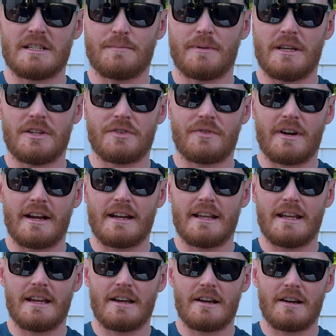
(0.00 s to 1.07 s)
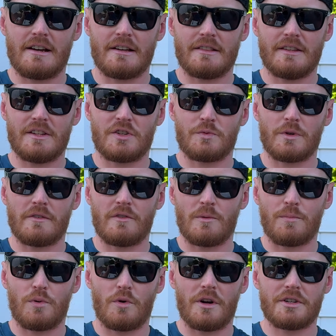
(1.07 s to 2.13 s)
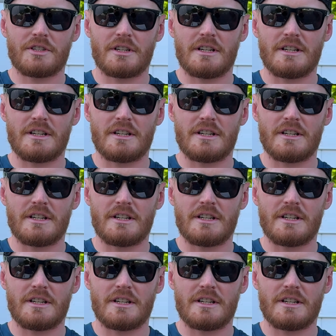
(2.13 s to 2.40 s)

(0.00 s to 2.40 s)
piece right here, this swivel portion